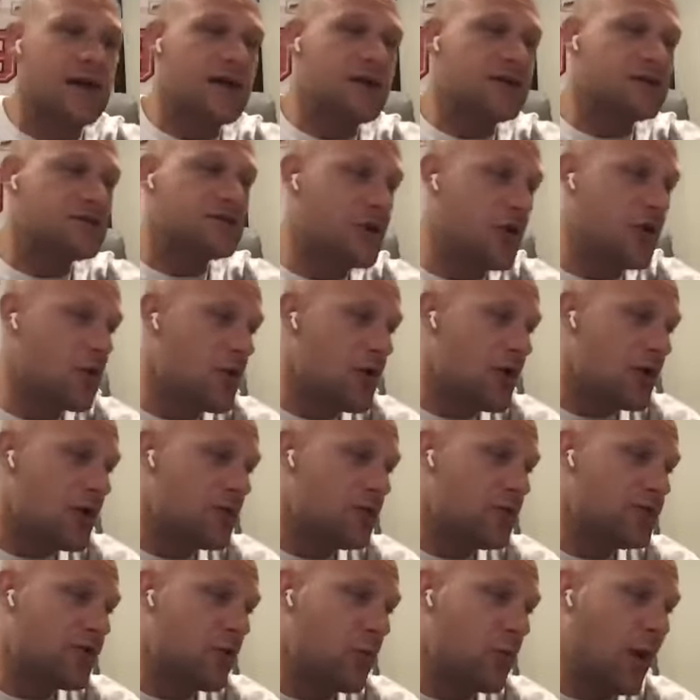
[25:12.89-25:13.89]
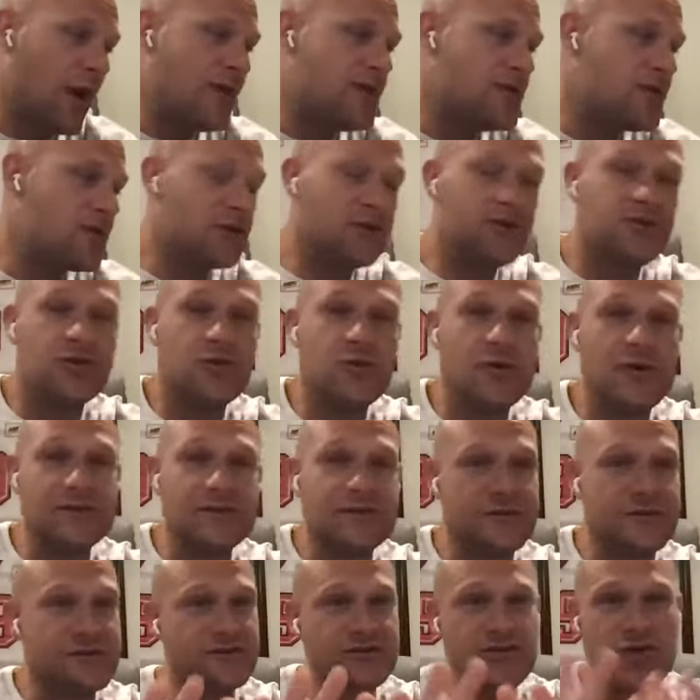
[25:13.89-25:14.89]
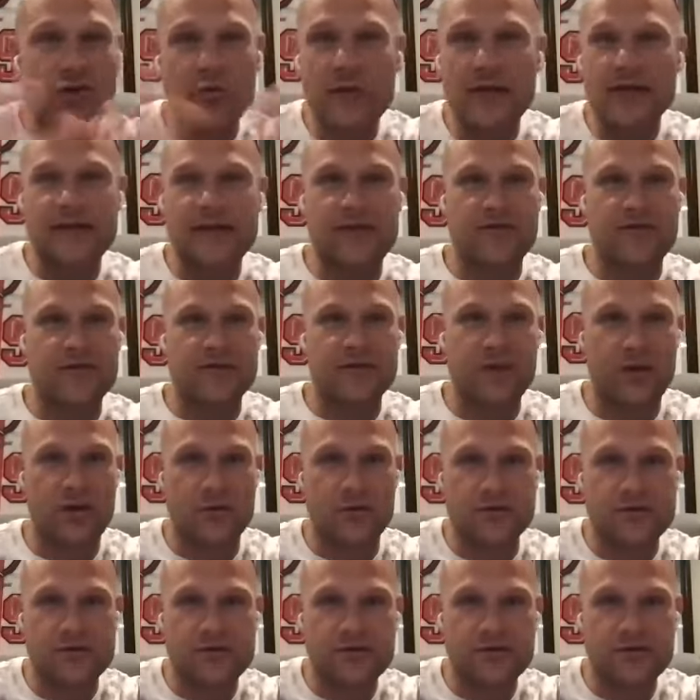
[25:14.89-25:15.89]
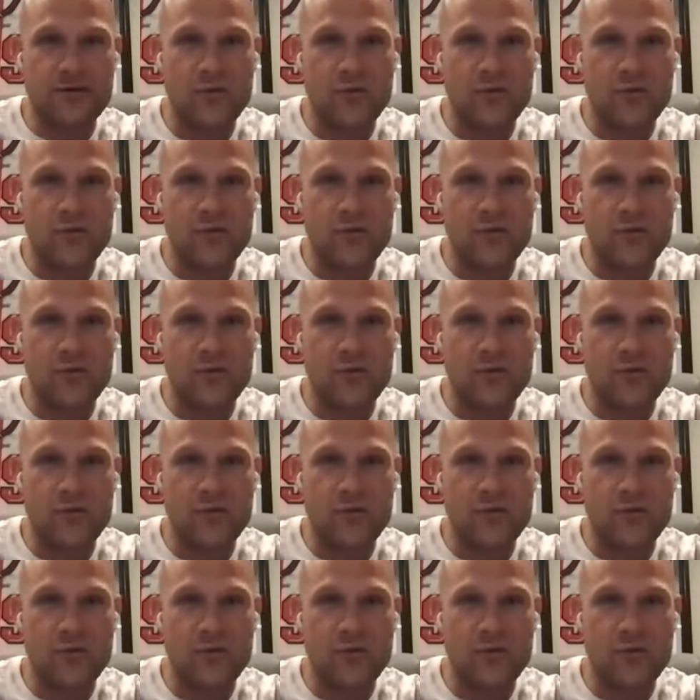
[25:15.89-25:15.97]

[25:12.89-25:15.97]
So the way you could do it is there's so many different loans.